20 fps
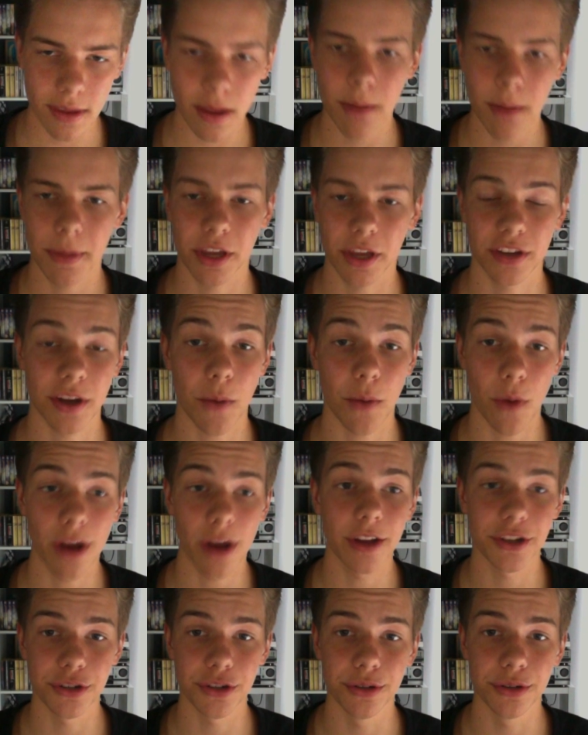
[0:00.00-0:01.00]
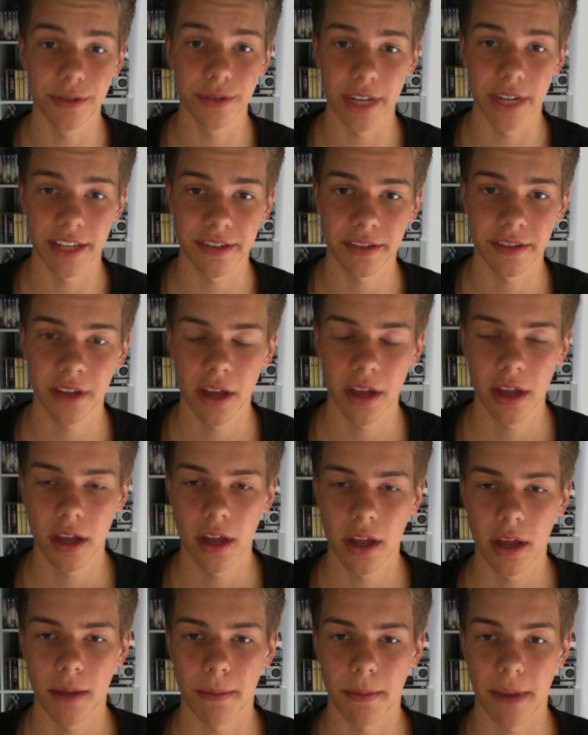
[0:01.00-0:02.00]
because I wanted to do this
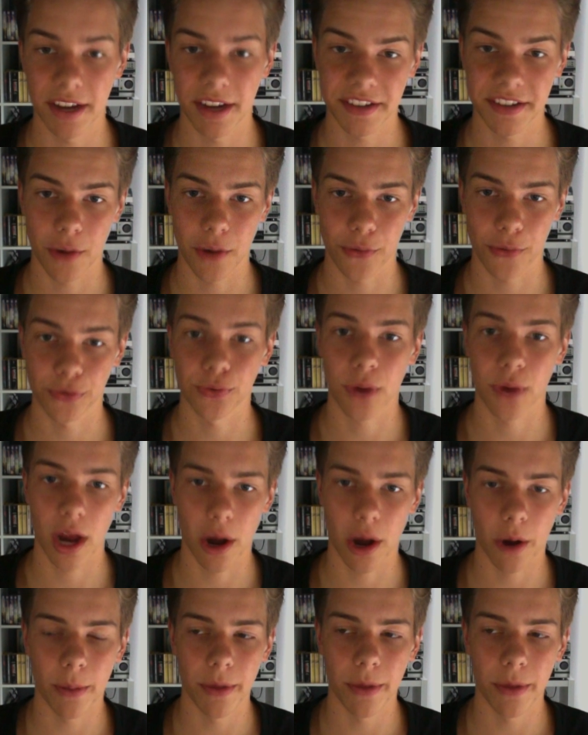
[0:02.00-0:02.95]
myself as well,